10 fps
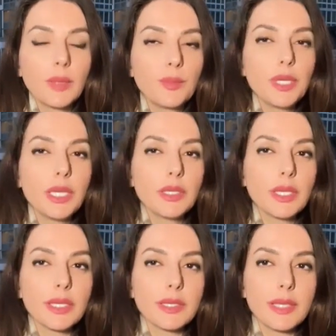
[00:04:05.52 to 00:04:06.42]
B
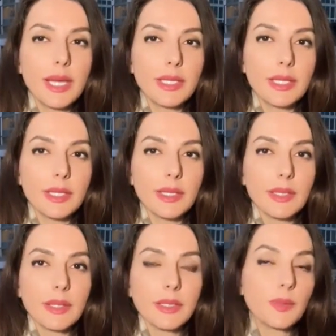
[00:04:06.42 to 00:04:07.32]
to extend it.
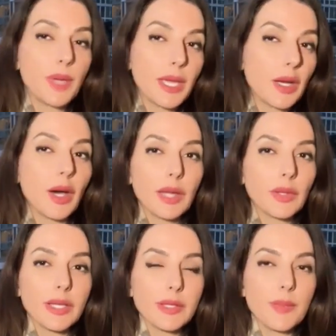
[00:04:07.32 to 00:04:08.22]
The debate
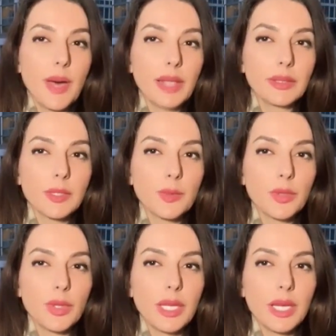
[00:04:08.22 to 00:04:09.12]
highlights the balance
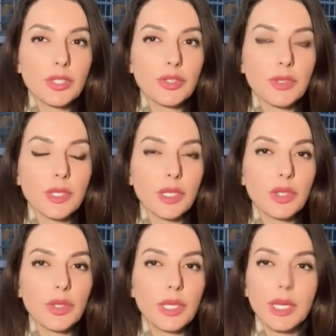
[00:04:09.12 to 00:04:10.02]
between national
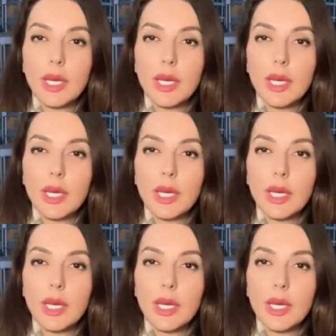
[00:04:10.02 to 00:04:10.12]
security